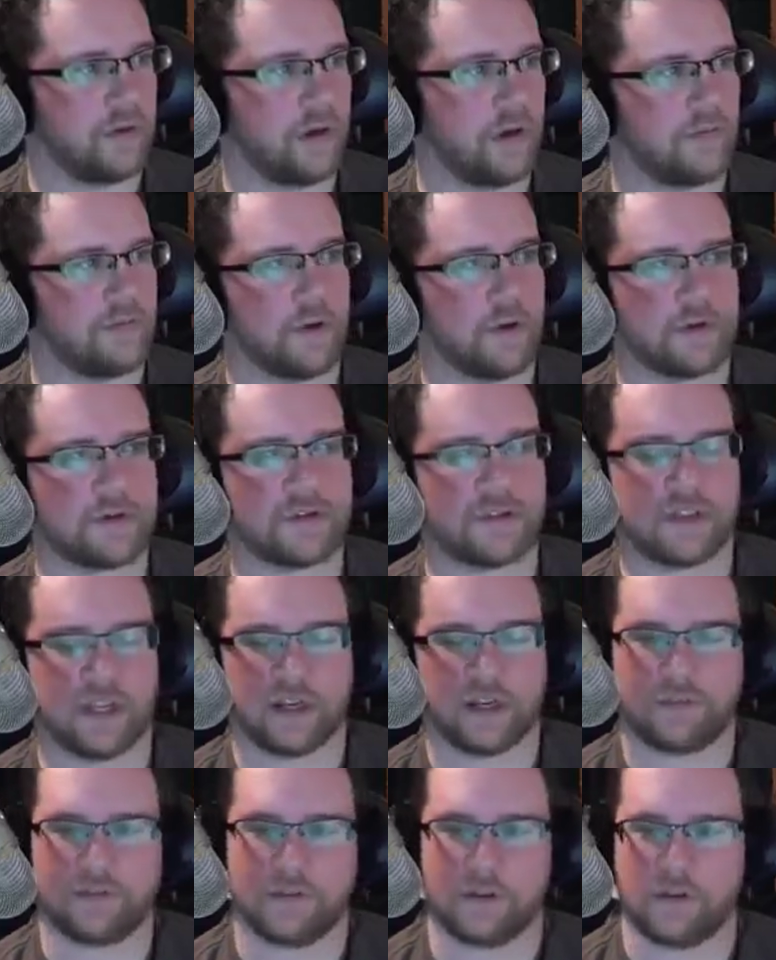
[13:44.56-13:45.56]
of your
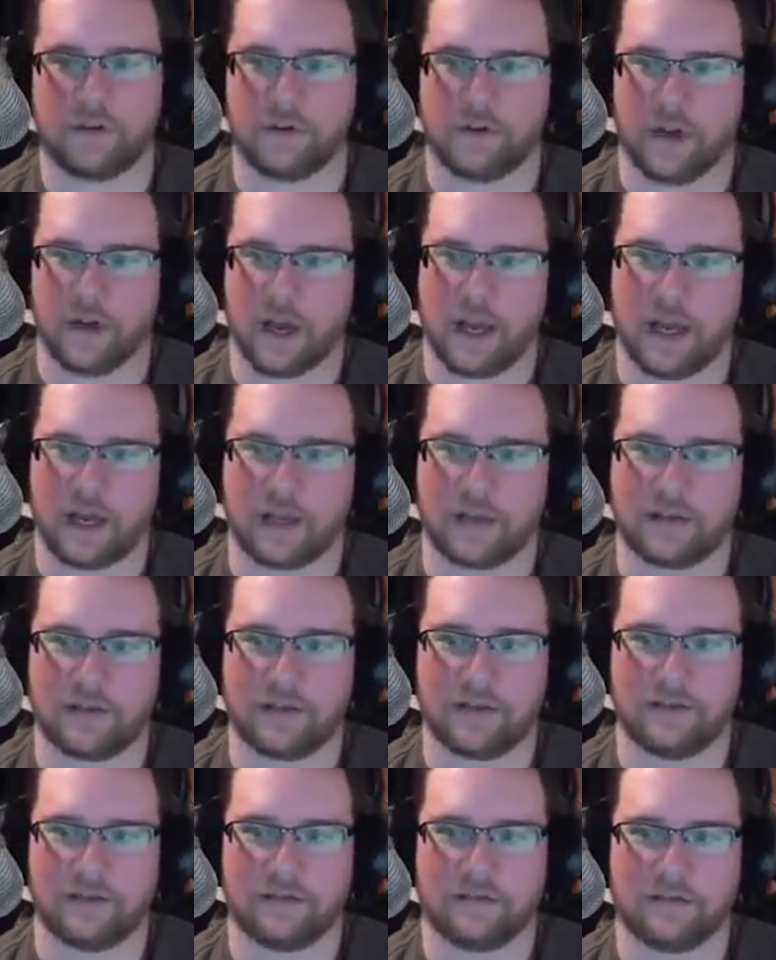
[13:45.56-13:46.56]
stuff that you
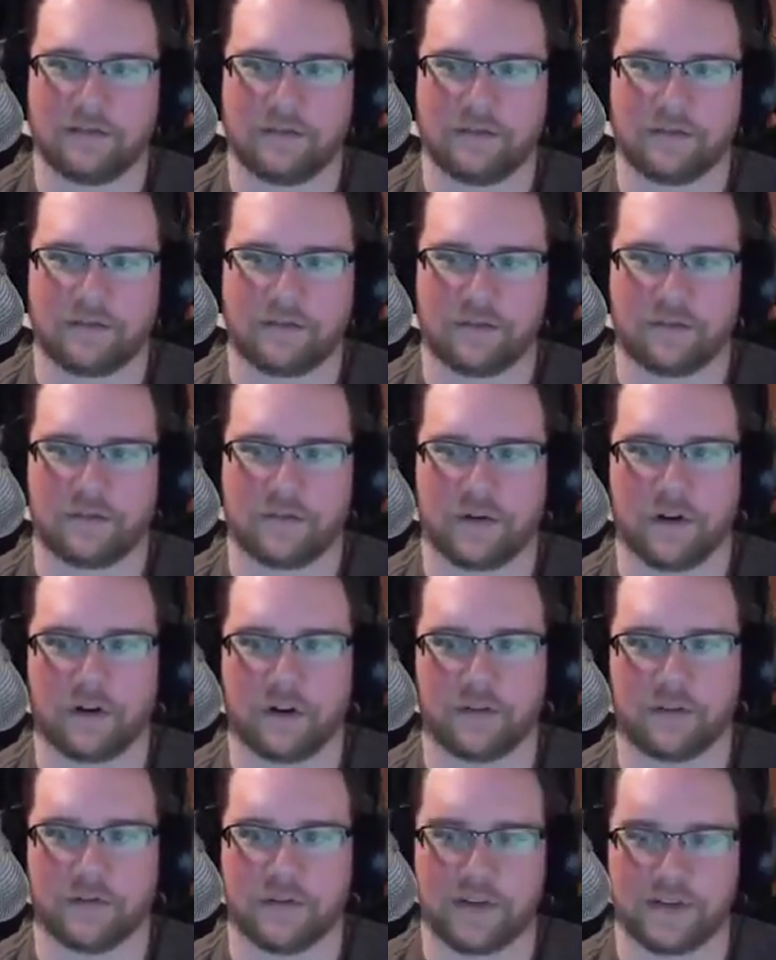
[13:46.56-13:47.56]
got so far,
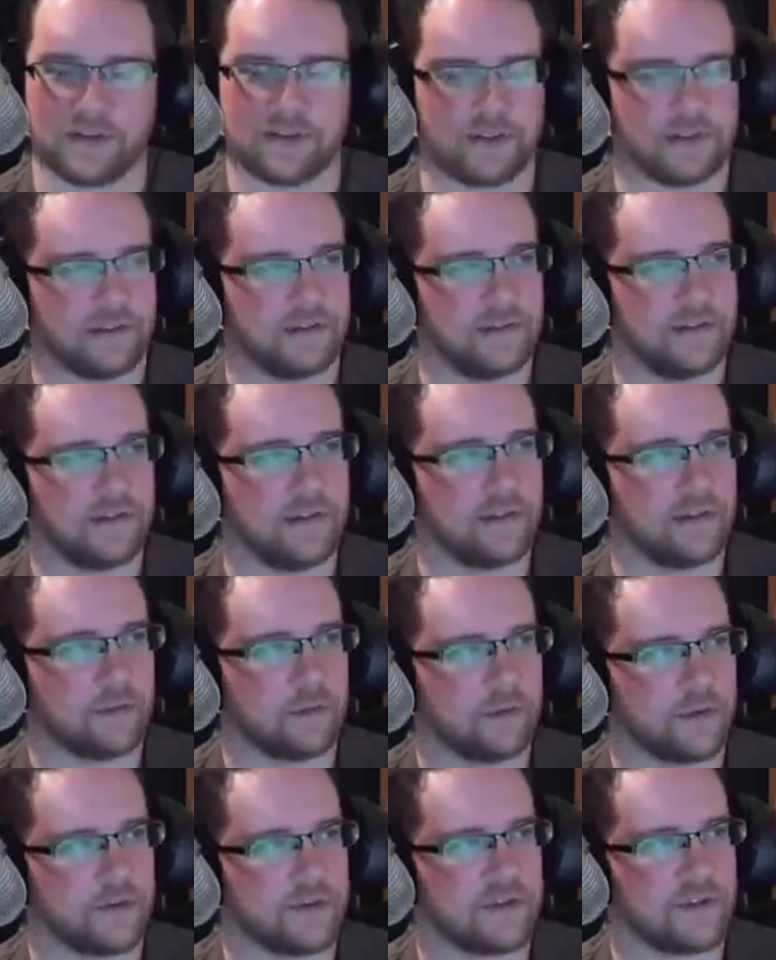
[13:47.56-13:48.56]
you've listed,
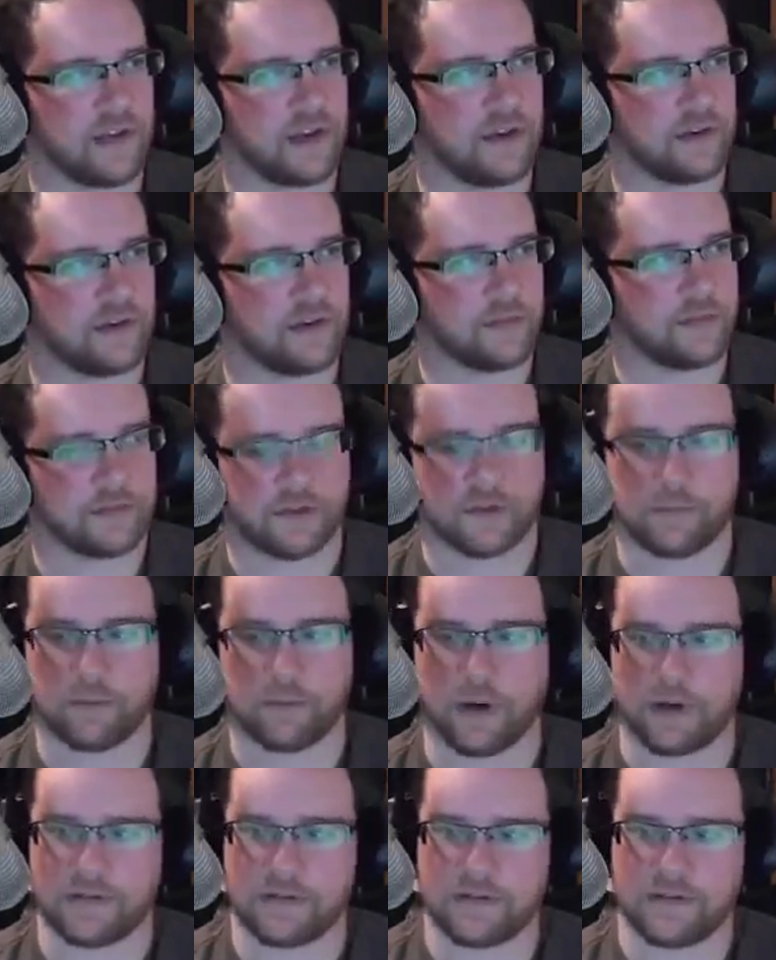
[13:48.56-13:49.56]
would you say everything was good
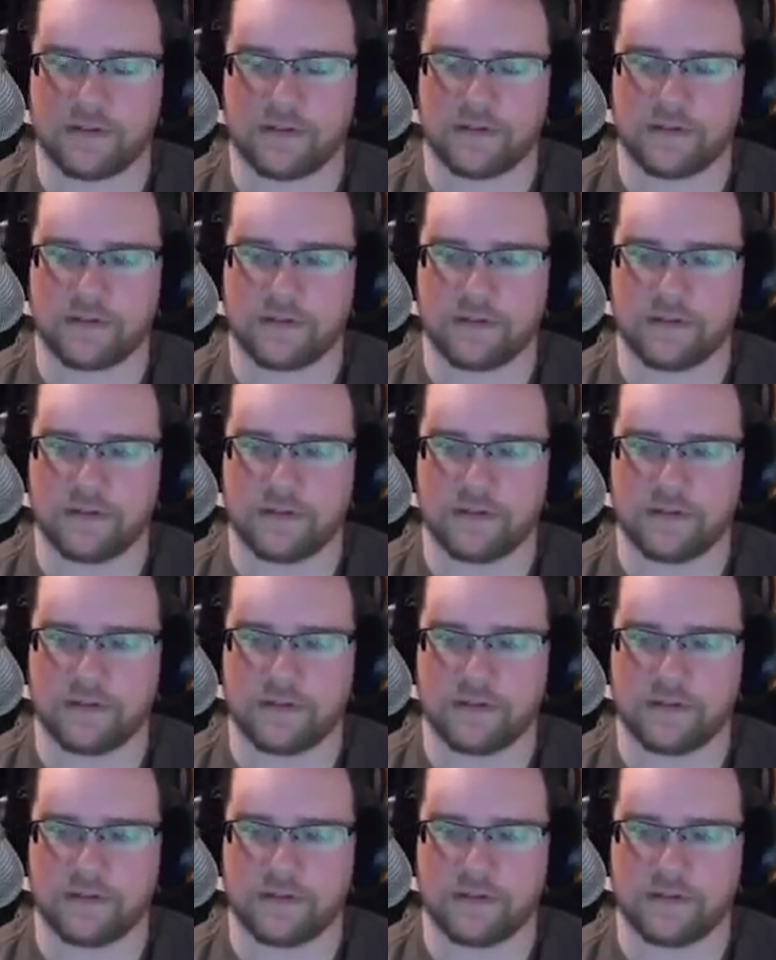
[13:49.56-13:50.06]
prices?